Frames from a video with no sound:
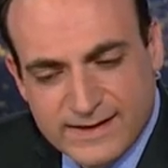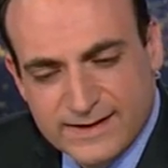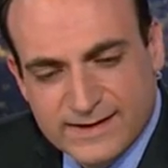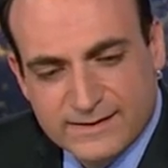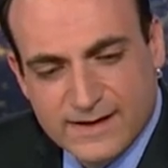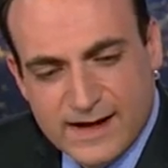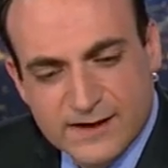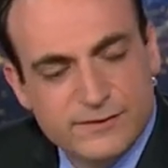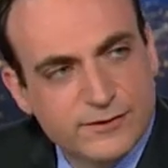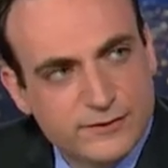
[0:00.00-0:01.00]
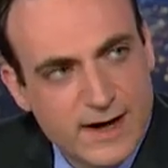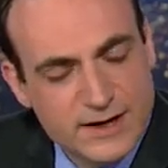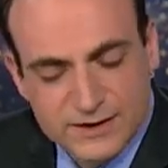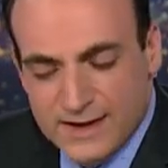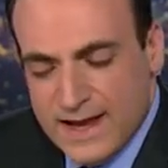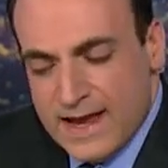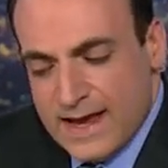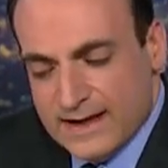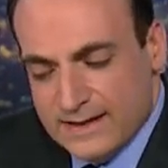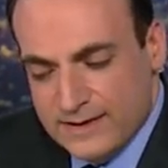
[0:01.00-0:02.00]
I think that's kind of a distraction.
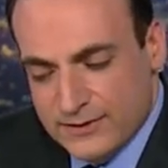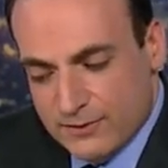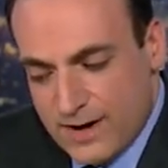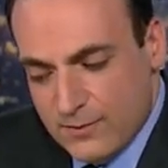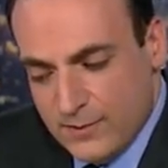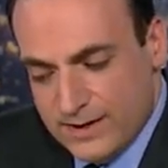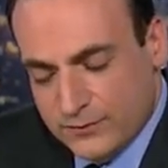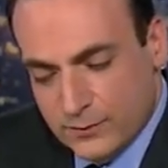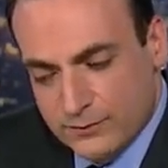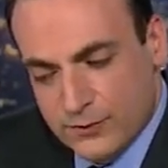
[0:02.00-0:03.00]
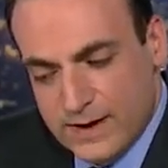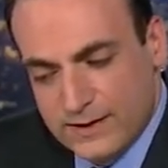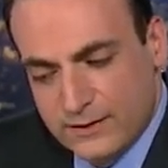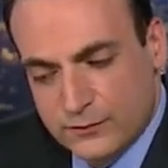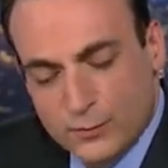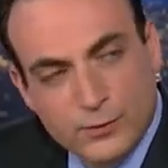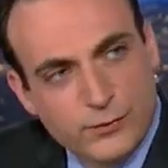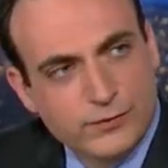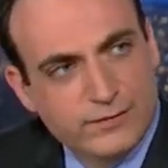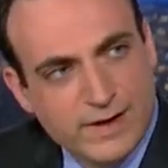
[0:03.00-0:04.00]
And I think the right wing has sort of created this
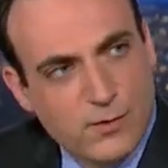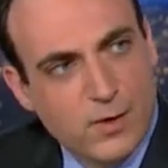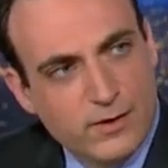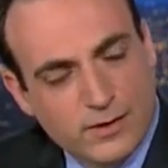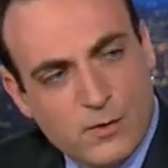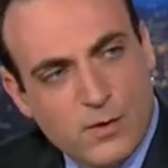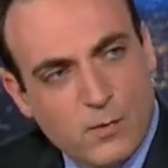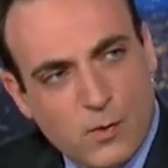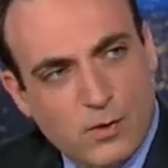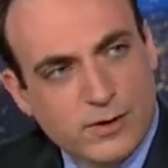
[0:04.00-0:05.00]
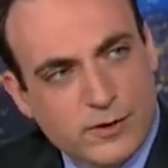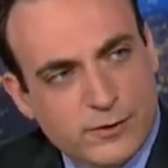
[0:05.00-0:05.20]
ruse of a quote-unquote war on